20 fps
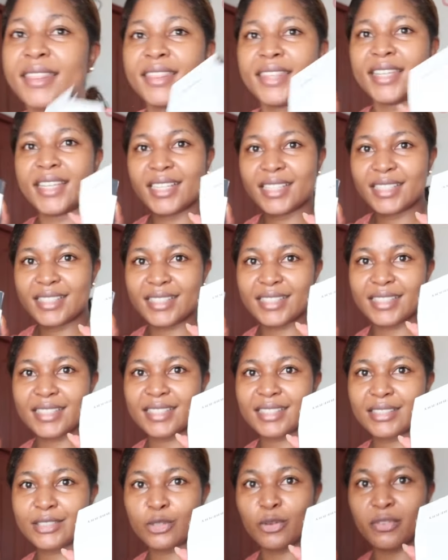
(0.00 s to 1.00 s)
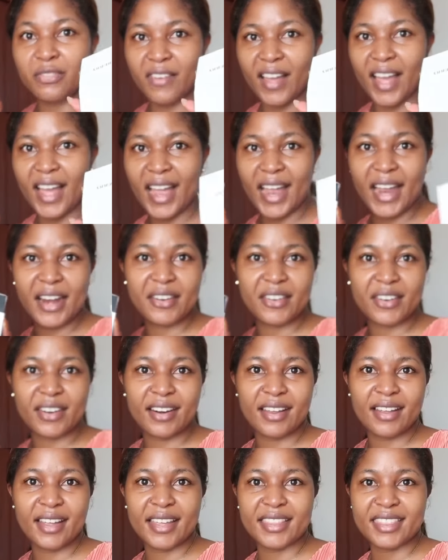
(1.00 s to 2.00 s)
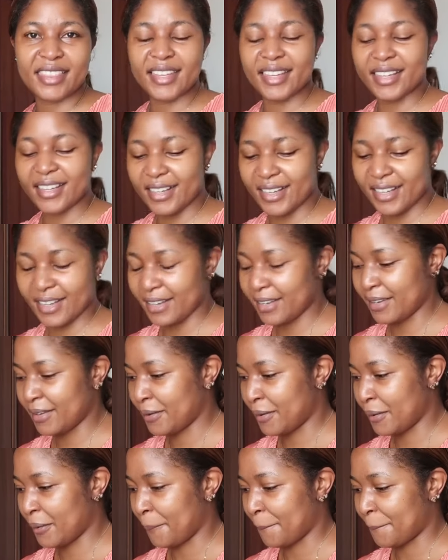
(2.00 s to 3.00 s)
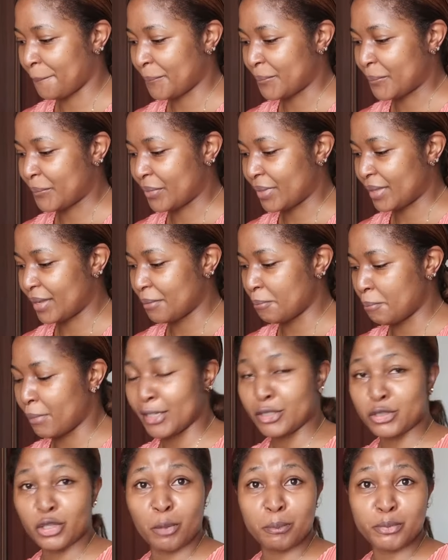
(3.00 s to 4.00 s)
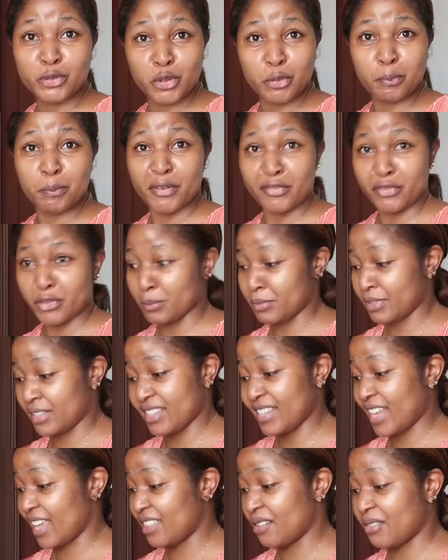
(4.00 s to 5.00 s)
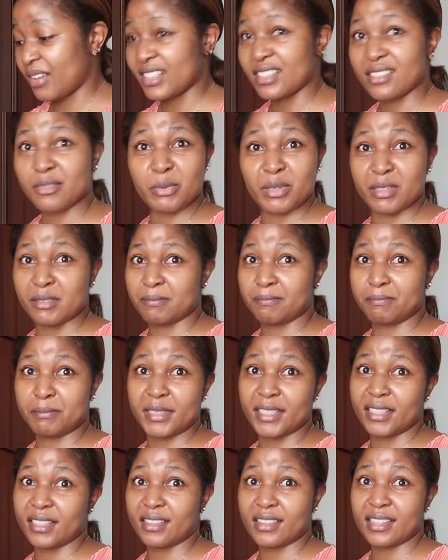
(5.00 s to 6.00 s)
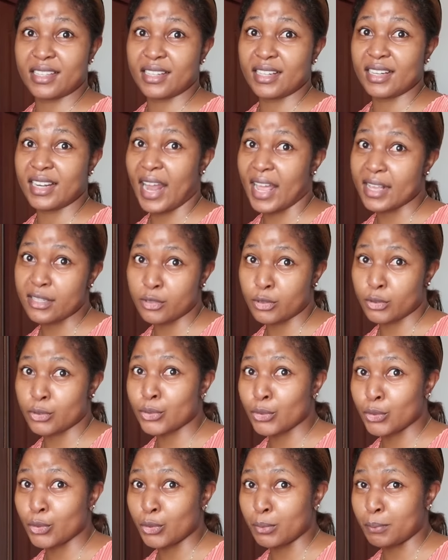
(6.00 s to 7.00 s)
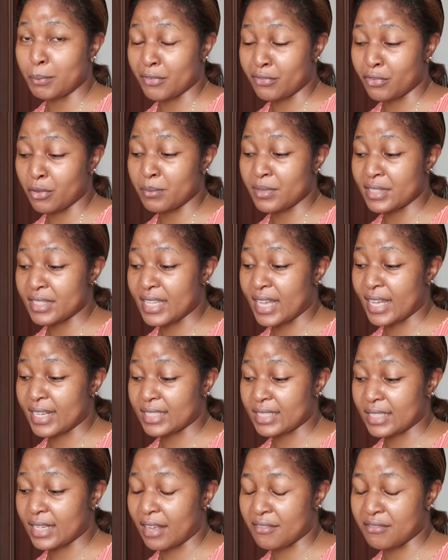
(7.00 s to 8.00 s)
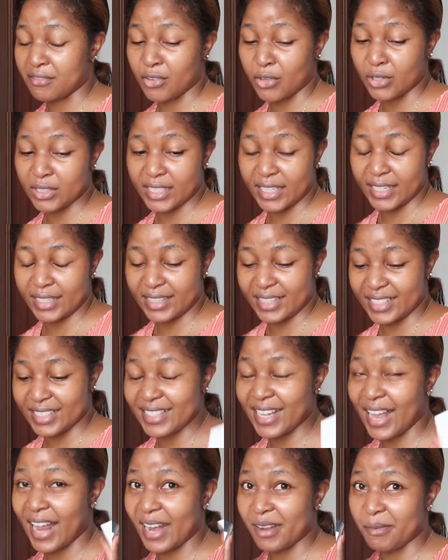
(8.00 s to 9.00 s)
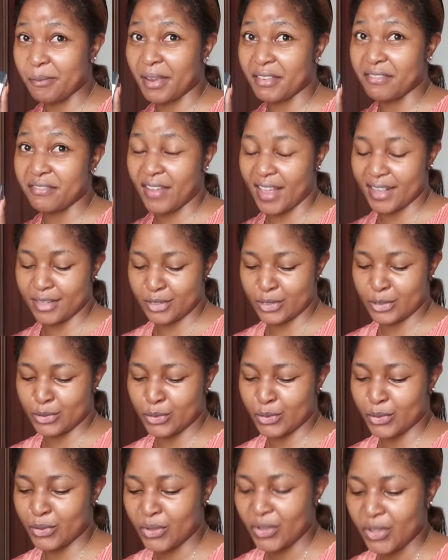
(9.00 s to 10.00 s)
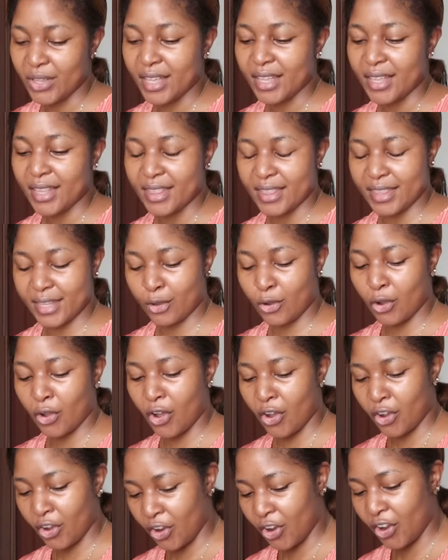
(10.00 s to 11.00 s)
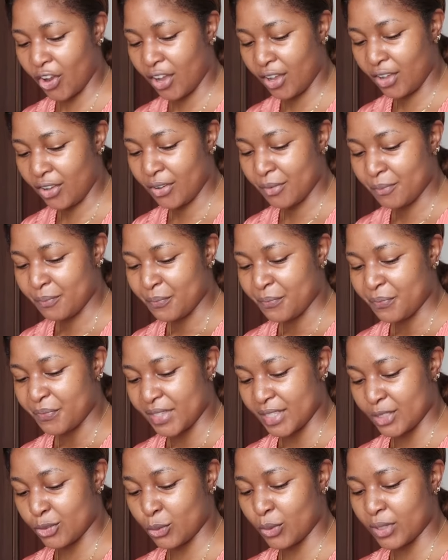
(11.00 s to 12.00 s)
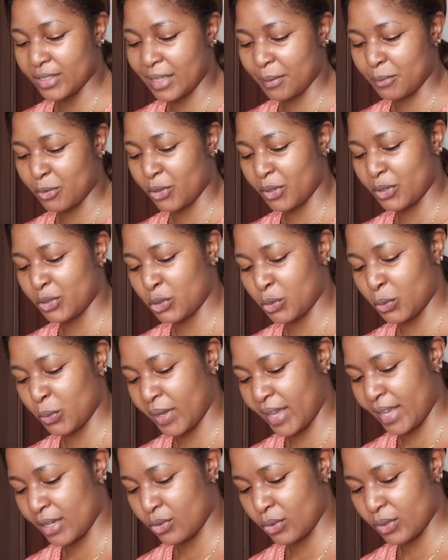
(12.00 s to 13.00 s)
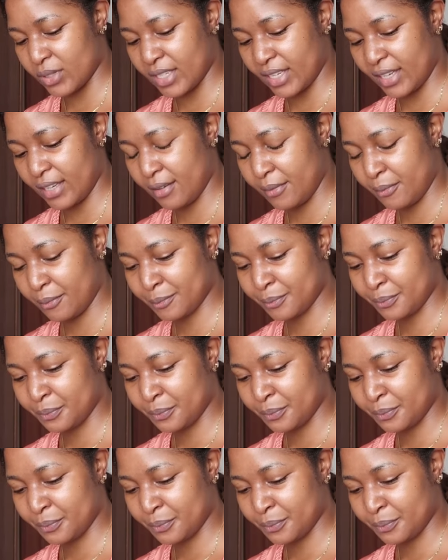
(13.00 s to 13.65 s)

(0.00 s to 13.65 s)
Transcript: These so far are, I think, my top two perfumes. The other ones will be the last two perfumes that I've gotten. These are my first two. The cocoa is what I'm going to wear today.